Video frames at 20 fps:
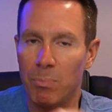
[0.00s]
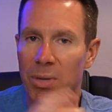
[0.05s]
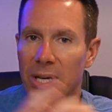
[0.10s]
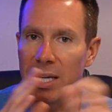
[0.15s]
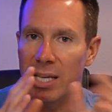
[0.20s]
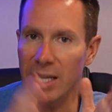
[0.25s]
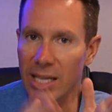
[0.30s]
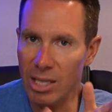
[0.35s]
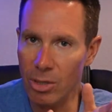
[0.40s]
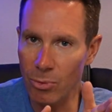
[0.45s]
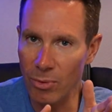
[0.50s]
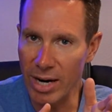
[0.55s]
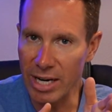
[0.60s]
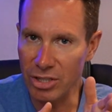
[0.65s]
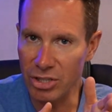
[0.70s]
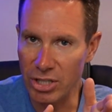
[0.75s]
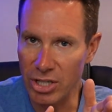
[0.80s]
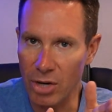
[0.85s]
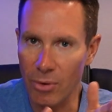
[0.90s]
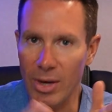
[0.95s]
P to E
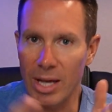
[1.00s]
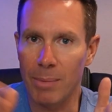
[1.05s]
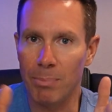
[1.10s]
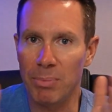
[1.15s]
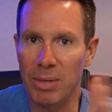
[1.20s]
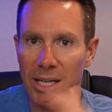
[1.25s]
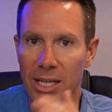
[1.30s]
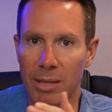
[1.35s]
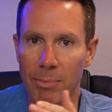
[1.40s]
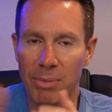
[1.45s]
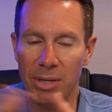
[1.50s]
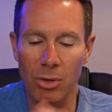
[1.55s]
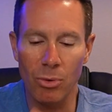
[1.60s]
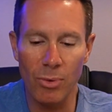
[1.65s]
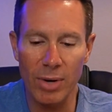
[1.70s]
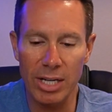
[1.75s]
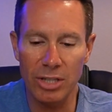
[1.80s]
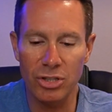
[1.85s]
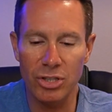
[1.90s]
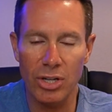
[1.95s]
ratio and P to B
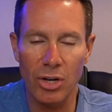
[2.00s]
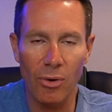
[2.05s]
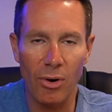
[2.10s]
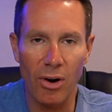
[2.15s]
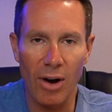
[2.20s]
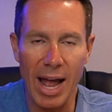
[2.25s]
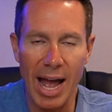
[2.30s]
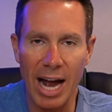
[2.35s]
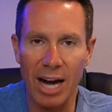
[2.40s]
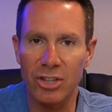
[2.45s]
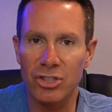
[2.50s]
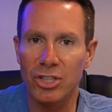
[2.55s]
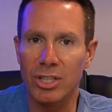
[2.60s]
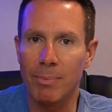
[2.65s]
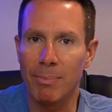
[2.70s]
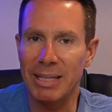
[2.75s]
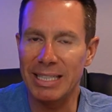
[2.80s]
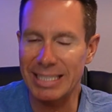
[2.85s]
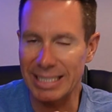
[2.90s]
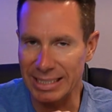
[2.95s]
ratio are actually
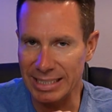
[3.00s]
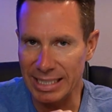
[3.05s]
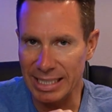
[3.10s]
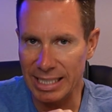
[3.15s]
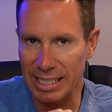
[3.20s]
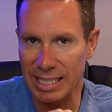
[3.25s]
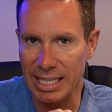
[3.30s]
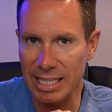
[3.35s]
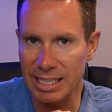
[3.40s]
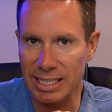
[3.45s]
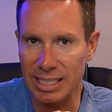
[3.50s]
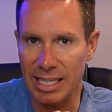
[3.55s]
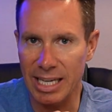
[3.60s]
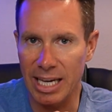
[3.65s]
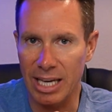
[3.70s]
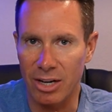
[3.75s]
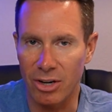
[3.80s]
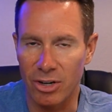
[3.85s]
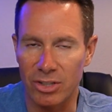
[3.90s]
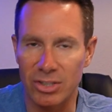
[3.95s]
misleading
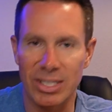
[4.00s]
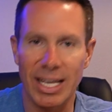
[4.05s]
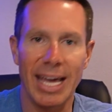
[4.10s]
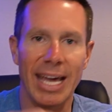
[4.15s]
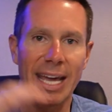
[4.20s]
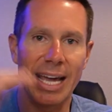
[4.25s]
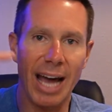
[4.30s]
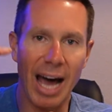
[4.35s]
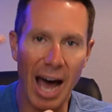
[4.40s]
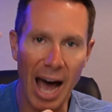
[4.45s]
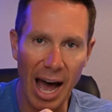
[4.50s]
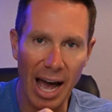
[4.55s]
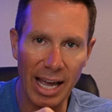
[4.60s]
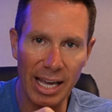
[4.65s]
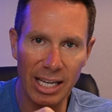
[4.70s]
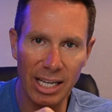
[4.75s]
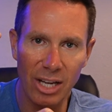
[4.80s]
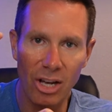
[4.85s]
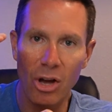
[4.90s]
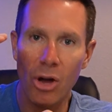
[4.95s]
indicators. A
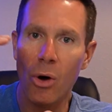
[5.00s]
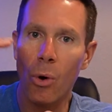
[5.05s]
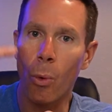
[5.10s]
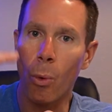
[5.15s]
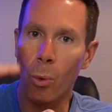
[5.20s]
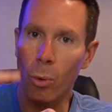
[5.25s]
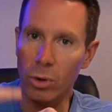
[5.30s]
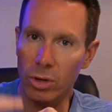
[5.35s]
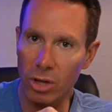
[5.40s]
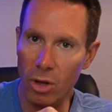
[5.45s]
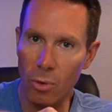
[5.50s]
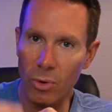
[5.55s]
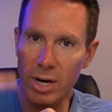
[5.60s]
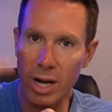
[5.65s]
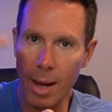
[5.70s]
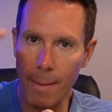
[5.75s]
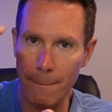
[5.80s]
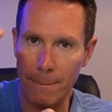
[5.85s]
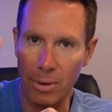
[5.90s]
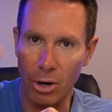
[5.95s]
high or low
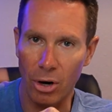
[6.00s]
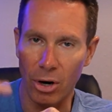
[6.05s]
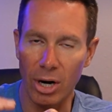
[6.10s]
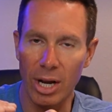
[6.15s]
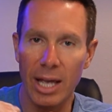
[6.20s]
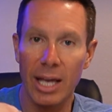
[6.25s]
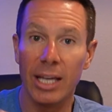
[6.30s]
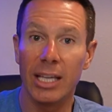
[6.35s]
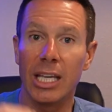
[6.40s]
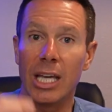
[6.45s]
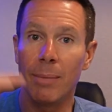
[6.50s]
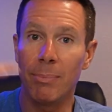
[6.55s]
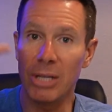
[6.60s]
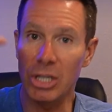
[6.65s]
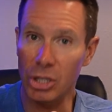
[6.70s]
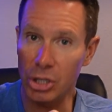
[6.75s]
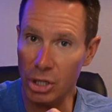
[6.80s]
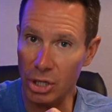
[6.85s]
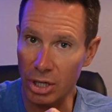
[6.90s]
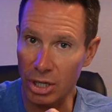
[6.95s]
number can be
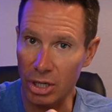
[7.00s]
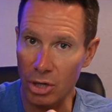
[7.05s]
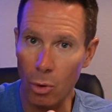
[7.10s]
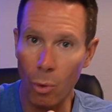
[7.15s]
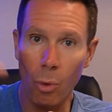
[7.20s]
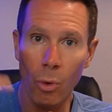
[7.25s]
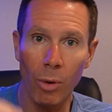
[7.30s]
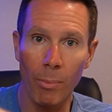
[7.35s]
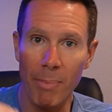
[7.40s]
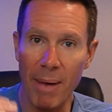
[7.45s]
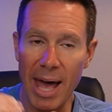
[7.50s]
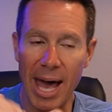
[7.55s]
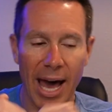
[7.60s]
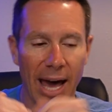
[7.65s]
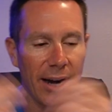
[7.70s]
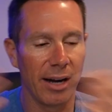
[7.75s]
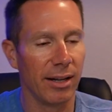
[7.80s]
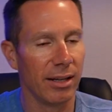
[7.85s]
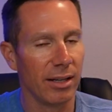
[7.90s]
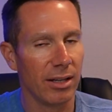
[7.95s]
good or
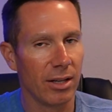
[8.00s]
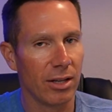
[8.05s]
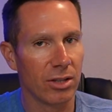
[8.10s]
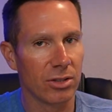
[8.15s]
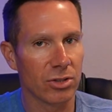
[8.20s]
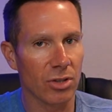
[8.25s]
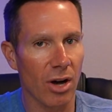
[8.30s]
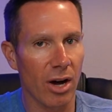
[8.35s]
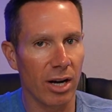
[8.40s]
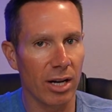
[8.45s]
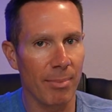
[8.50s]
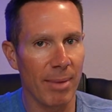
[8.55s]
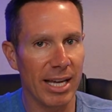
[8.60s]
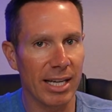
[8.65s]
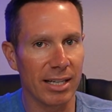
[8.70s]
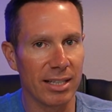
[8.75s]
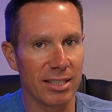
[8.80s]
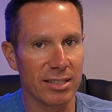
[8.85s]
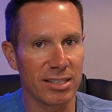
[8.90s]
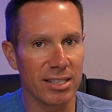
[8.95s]
bad. So how do you
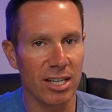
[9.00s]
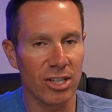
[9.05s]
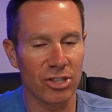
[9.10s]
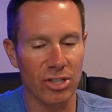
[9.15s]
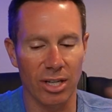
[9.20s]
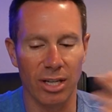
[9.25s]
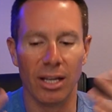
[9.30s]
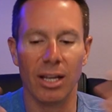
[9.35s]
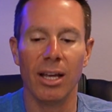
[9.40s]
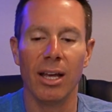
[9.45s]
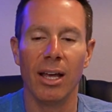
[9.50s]
make a decision?